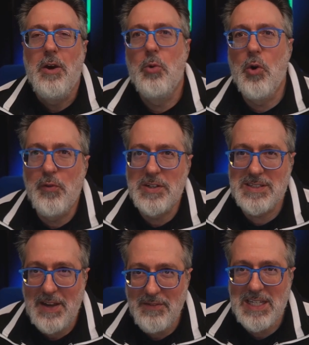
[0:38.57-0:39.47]
over
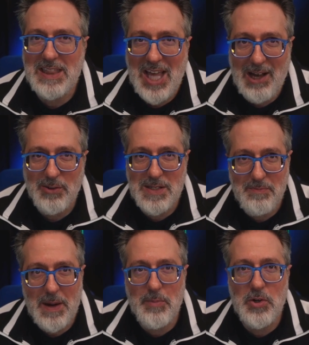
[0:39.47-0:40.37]
70,000
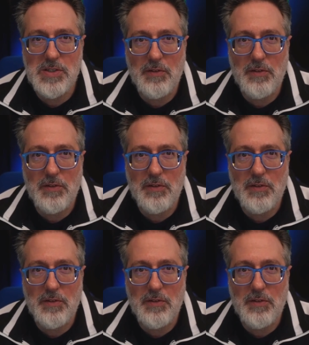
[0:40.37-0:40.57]
members,